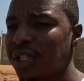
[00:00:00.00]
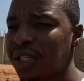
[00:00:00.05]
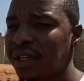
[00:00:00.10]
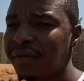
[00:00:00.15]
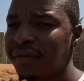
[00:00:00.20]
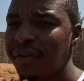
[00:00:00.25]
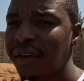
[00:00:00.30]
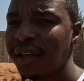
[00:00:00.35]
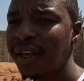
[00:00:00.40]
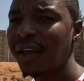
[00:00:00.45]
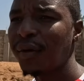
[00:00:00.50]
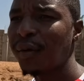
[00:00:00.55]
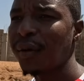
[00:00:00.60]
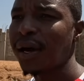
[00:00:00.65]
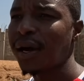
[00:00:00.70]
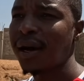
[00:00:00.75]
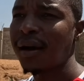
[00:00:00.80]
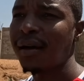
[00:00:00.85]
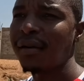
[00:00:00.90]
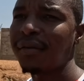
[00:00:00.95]
TV, we
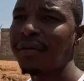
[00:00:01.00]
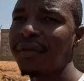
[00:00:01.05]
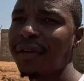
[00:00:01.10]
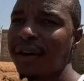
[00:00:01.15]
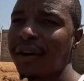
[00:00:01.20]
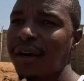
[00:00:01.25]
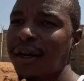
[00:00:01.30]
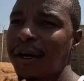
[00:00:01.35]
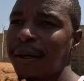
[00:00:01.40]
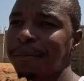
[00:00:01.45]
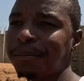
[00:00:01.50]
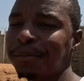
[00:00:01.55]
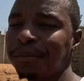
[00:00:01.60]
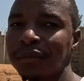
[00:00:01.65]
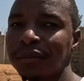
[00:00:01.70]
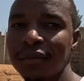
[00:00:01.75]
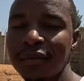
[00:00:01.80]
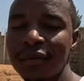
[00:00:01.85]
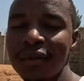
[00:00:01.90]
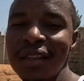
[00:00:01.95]
have
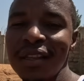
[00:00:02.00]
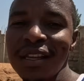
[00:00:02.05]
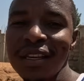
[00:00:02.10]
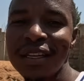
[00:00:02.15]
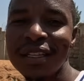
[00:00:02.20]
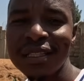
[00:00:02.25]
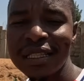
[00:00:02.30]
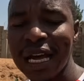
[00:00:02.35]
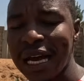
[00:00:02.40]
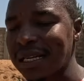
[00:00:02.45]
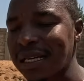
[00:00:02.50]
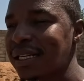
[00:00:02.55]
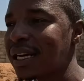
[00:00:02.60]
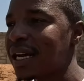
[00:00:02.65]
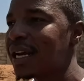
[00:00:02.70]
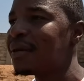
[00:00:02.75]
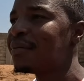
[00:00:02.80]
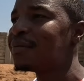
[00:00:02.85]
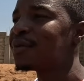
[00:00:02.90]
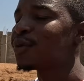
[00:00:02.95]
Star
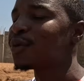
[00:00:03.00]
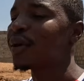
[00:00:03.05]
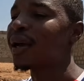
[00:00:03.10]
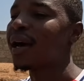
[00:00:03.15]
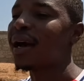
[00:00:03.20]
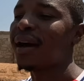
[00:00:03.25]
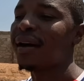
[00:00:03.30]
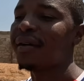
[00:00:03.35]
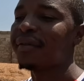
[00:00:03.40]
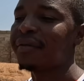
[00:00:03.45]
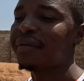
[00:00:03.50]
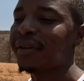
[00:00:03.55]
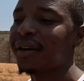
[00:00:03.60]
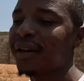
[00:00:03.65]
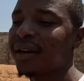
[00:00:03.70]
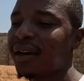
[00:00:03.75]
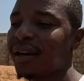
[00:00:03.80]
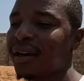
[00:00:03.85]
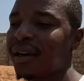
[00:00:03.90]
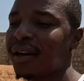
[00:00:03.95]
Times, we have
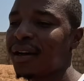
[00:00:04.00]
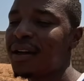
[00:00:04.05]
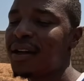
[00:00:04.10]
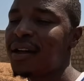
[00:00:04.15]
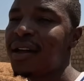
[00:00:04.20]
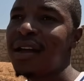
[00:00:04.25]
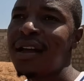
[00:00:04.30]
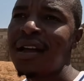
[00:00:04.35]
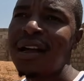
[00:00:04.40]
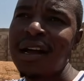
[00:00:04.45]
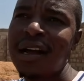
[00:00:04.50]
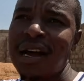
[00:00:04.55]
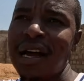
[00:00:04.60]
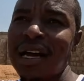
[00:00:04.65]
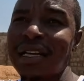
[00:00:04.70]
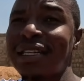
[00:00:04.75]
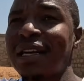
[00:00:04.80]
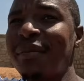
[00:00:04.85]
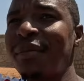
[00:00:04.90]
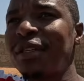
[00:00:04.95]

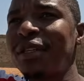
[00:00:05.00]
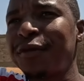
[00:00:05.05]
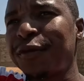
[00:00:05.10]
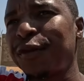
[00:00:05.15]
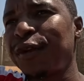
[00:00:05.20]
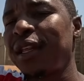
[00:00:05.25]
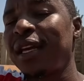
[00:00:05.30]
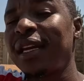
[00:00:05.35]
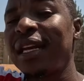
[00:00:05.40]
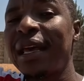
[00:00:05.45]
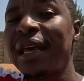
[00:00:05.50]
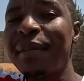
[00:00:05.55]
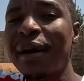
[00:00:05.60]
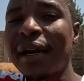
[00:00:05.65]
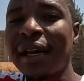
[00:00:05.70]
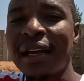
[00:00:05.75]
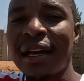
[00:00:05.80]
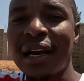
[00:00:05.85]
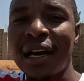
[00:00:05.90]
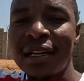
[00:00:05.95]
Azam is for the
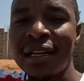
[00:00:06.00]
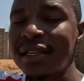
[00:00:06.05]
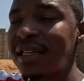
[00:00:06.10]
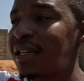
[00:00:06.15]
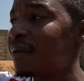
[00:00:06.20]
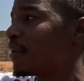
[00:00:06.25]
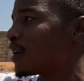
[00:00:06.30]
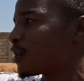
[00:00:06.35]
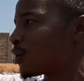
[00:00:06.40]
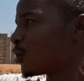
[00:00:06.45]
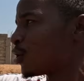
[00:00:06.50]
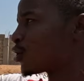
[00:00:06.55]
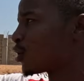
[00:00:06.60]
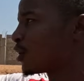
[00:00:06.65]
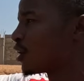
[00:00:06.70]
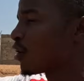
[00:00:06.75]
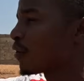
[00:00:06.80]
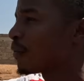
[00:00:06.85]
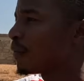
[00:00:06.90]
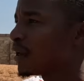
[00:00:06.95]
neighboring country, but also
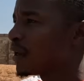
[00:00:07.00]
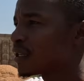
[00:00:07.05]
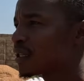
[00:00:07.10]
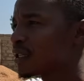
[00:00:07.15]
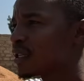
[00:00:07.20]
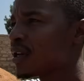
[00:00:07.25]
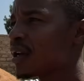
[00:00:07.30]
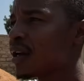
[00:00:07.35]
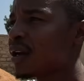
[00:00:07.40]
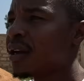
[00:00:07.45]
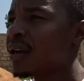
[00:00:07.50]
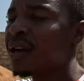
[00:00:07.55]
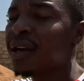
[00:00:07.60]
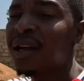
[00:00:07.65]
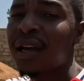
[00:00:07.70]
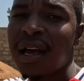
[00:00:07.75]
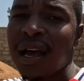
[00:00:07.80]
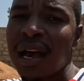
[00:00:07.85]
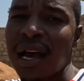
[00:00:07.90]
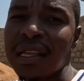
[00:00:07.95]
in our place here
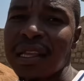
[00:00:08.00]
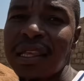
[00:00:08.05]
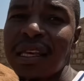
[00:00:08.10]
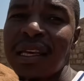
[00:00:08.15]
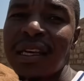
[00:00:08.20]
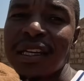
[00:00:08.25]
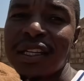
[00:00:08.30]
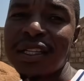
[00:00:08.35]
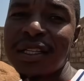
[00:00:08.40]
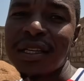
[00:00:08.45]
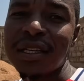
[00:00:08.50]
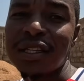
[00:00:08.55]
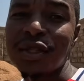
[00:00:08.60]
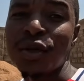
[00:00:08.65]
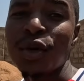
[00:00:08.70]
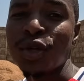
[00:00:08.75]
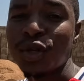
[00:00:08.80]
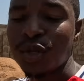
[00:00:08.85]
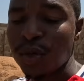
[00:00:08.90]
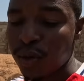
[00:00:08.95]
I think it
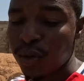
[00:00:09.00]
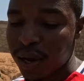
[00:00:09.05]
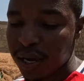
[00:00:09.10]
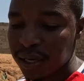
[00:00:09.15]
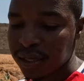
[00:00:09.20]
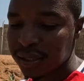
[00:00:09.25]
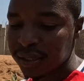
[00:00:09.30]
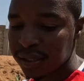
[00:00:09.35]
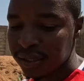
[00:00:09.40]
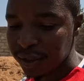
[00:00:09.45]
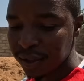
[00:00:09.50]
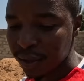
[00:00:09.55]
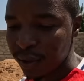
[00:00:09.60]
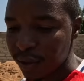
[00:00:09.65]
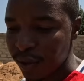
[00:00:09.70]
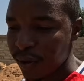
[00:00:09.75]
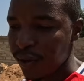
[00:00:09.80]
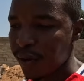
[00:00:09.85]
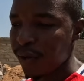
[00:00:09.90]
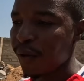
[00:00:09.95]
also works.
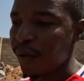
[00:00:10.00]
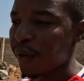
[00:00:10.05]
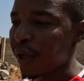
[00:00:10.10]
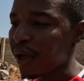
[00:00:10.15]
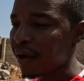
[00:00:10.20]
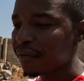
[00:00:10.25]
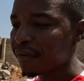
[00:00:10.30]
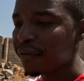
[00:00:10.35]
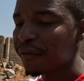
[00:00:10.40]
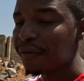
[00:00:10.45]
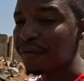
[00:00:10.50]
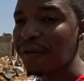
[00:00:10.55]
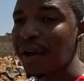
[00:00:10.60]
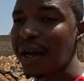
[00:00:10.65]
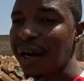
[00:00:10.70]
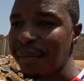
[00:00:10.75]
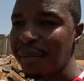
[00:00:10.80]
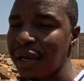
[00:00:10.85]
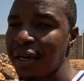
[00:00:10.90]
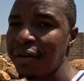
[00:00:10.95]
So we have
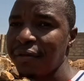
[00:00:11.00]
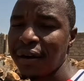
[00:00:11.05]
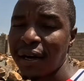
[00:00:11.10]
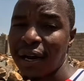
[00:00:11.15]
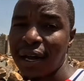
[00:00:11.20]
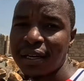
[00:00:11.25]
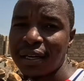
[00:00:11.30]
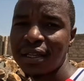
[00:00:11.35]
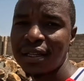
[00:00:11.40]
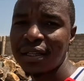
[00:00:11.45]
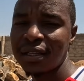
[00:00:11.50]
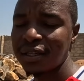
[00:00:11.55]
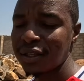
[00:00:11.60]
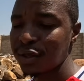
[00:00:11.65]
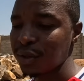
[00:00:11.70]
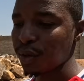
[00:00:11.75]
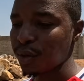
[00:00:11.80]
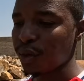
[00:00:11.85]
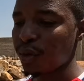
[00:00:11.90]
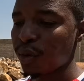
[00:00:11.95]
very many varieties,
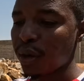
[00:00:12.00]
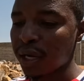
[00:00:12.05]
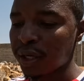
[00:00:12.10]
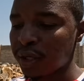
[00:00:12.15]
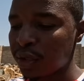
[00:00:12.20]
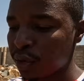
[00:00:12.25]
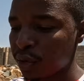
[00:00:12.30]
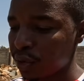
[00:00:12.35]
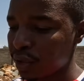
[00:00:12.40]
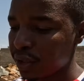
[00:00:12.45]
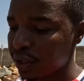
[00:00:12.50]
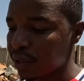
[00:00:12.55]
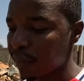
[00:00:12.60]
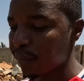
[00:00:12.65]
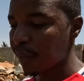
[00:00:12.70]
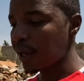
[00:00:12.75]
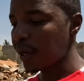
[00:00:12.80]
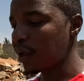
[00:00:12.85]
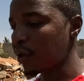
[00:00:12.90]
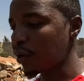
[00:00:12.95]
so you can choose
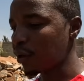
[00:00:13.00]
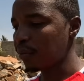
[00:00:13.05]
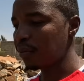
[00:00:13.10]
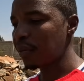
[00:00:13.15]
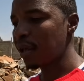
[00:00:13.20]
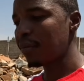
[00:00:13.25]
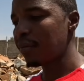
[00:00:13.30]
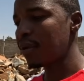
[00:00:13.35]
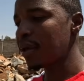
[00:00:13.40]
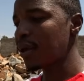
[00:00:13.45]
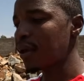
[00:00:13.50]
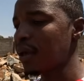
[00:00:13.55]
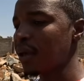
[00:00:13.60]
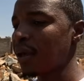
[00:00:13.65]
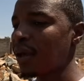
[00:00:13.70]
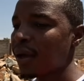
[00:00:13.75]
depending on maybe